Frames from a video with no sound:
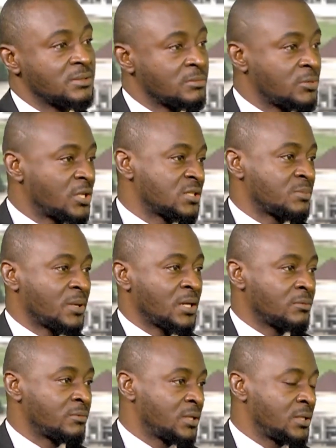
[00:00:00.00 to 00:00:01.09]
transpire
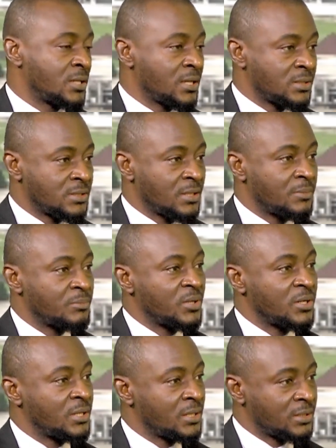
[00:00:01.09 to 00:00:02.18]
within that
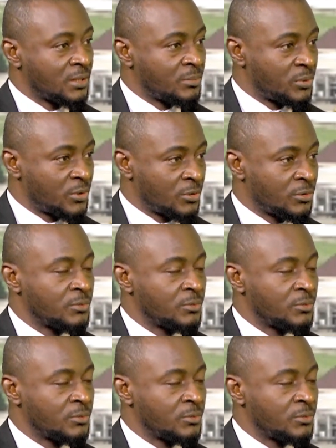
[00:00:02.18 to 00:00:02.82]
perinatal period.